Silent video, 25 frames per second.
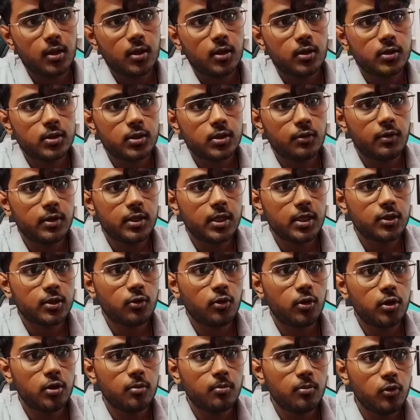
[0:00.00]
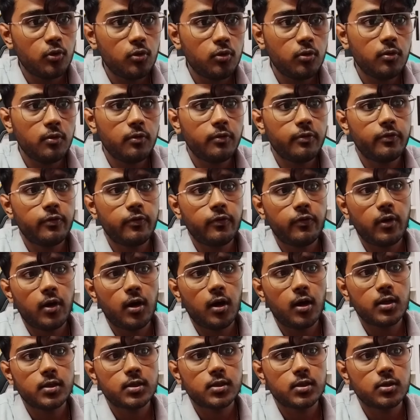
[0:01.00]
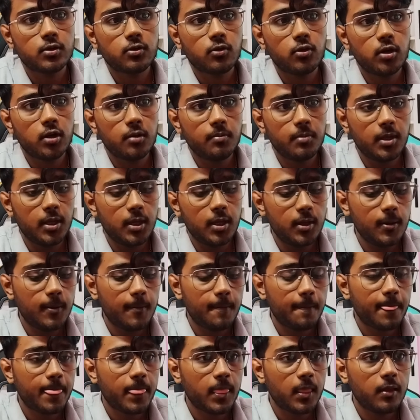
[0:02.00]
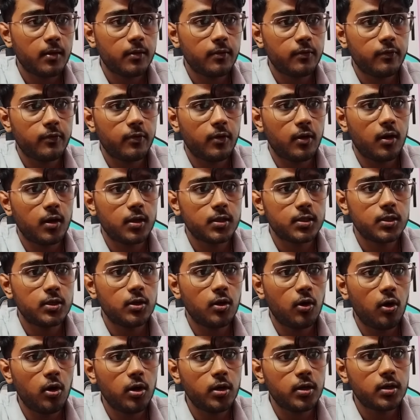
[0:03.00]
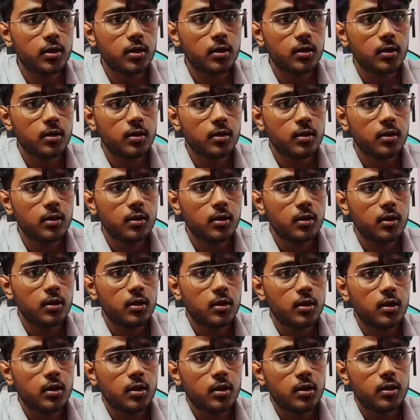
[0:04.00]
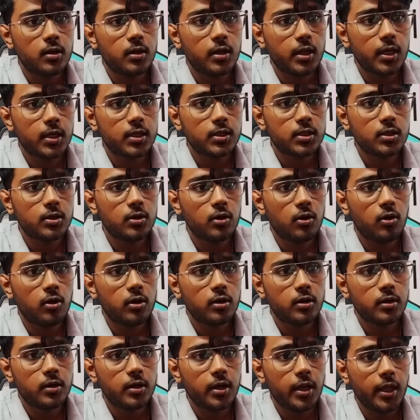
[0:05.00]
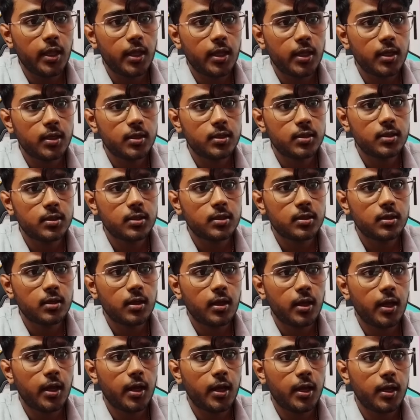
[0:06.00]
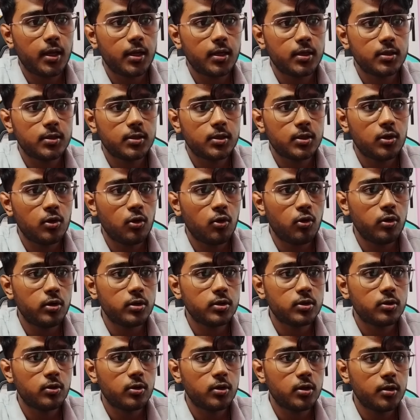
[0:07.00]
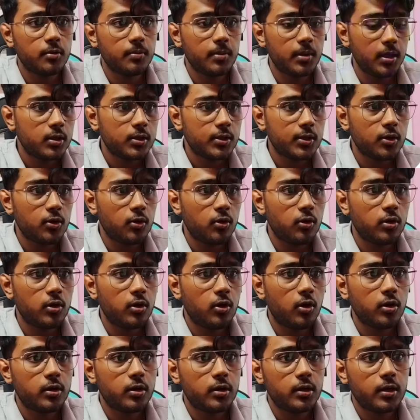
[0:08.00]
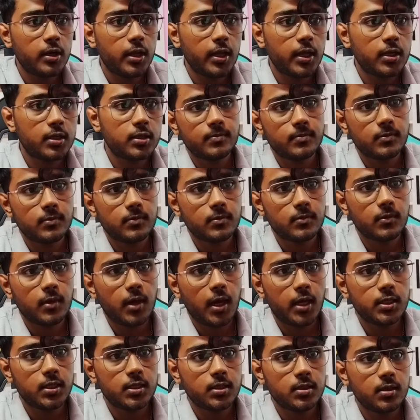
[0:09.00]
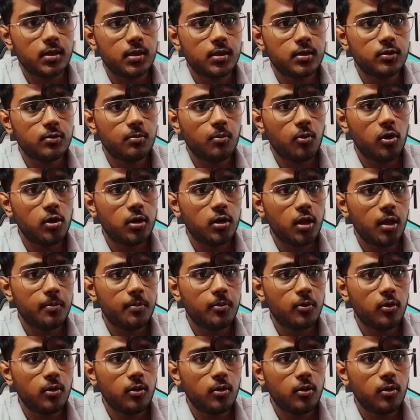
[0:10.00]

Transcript: So we're just going to move. Fast is going to be fast dot next, and slow is going to be slow dot next. I just did small typo.